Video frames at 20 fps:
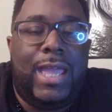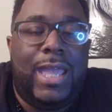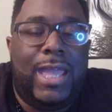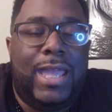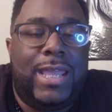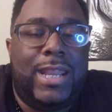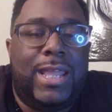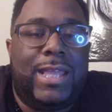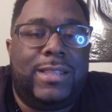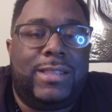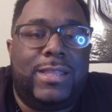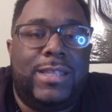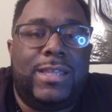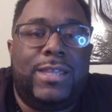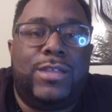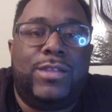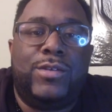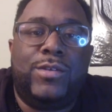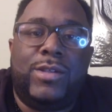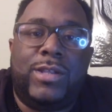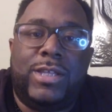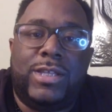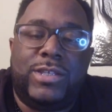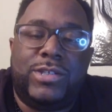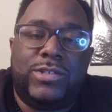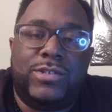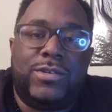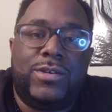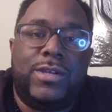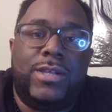and I think you'll
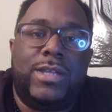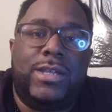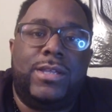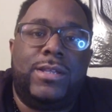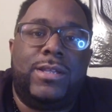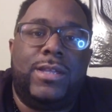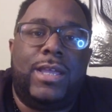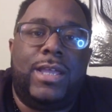enjoy it.